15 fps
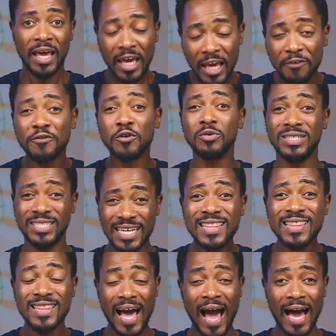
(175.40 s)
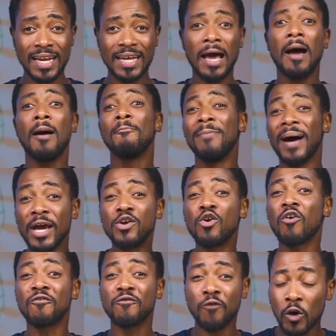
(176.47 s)
If you did that, by
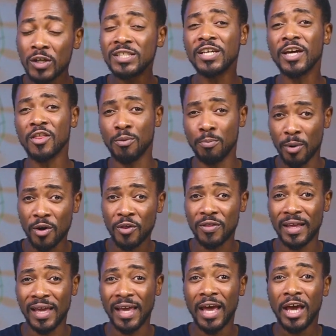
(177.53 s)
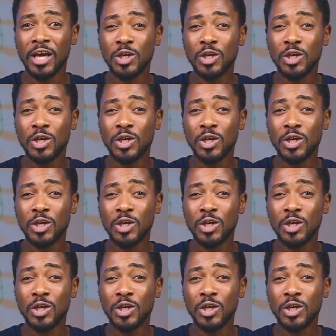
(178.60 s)
your 40th birthday,